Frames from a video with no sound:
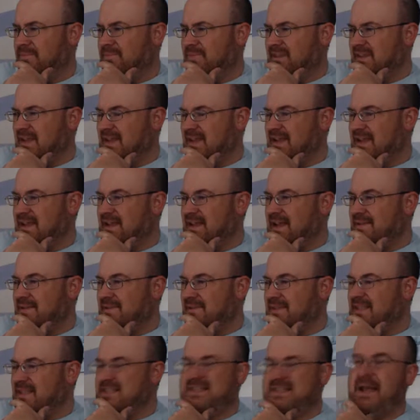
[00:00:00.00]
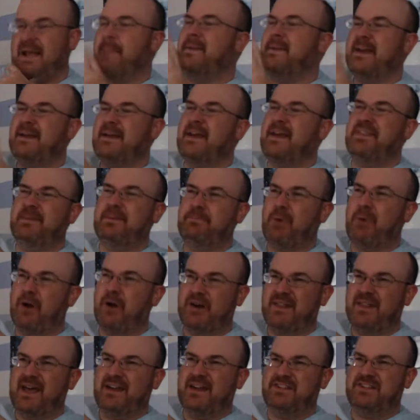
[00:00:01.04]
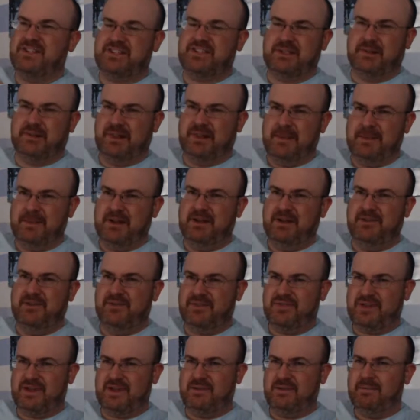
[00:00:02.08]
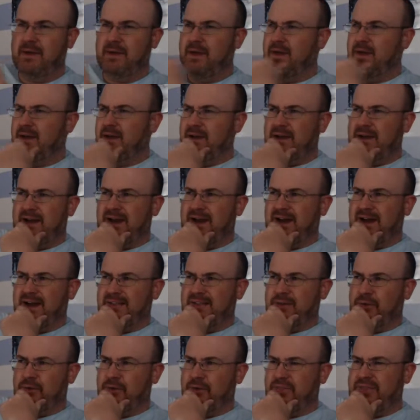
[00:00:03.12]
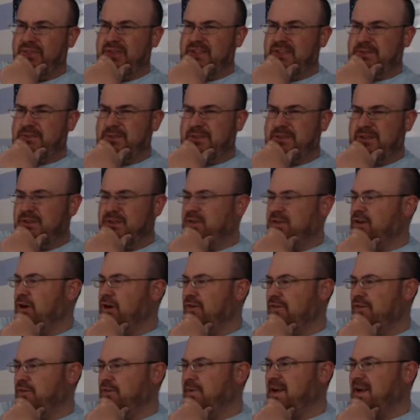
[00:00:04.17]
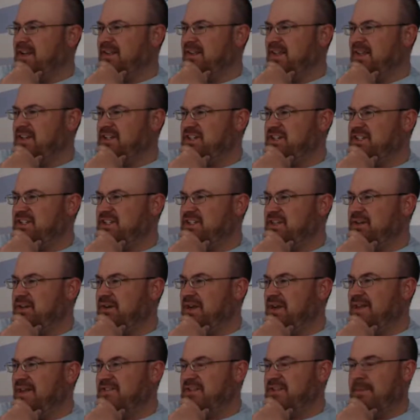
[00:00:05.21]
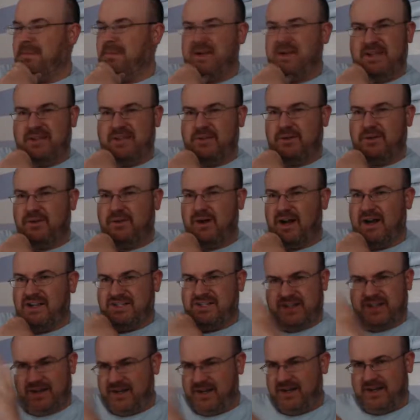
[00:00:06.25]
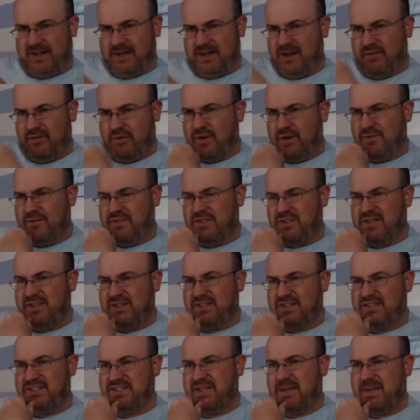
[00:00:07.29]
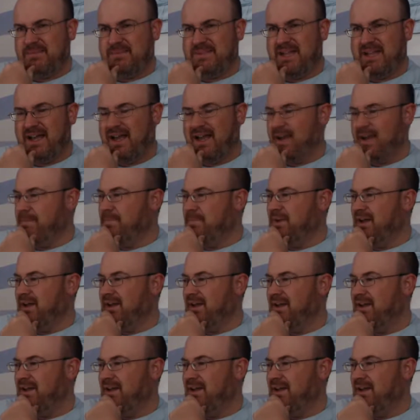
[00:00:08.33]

think part of that is just the limit of the whole things with the COVID regulations. You don't have somebody in the garage area to cover everything at the same time, but